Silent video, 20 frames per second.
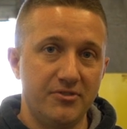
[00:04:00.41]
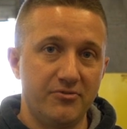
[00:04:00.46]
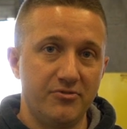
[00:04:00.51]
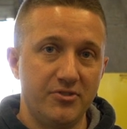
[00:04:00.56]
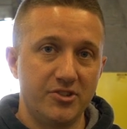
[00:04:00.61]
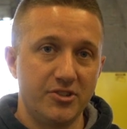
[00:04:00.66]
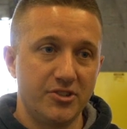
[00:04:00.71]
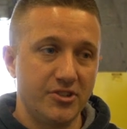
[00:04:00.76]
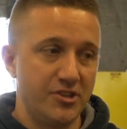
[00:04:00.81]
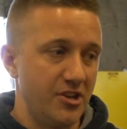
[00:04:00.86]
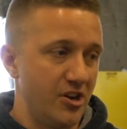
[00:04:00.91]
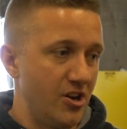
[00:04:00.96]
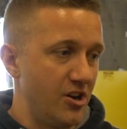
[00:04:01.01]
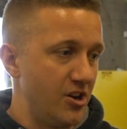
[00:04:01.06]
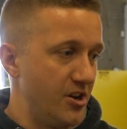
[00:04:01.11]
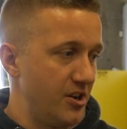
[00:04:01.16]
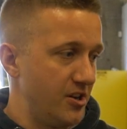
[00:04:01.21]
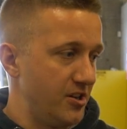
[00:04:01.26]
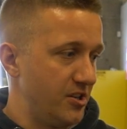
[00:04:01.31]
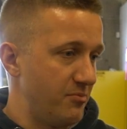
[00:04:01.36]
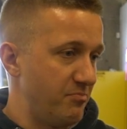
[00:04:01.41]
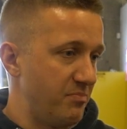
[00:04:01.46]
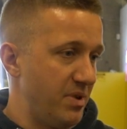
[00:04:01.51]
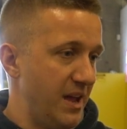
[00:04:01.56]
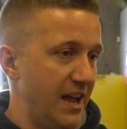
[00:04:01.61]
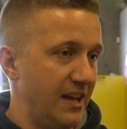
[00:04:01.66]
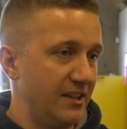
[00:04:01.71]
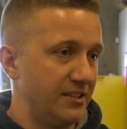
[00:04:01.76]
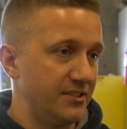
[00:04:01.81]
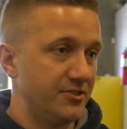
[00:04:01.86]
officially on the
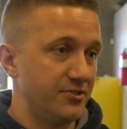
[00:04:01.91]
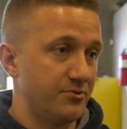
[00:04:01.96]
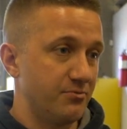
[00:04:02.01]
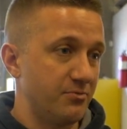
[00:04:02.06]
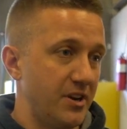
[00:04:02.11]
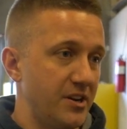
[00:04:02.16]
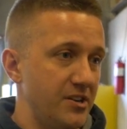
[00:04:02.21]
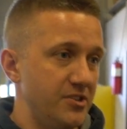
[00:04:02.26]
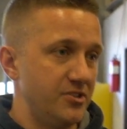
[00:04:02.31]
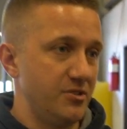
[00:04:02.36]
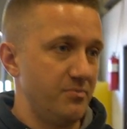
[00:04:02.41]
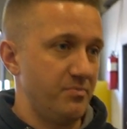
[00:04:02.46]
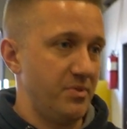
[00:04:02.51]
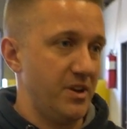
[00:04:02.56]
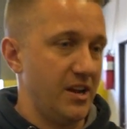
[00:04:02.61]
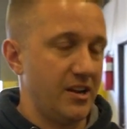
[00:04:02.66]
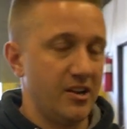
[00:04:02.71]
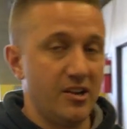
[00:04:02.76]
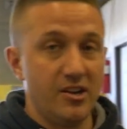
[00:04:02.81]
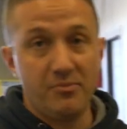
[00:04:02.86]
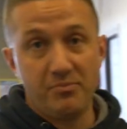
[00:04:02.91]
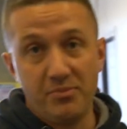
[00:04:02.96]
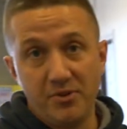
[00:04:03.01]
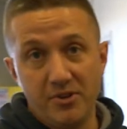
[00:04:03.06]
pallets, ready to pack up,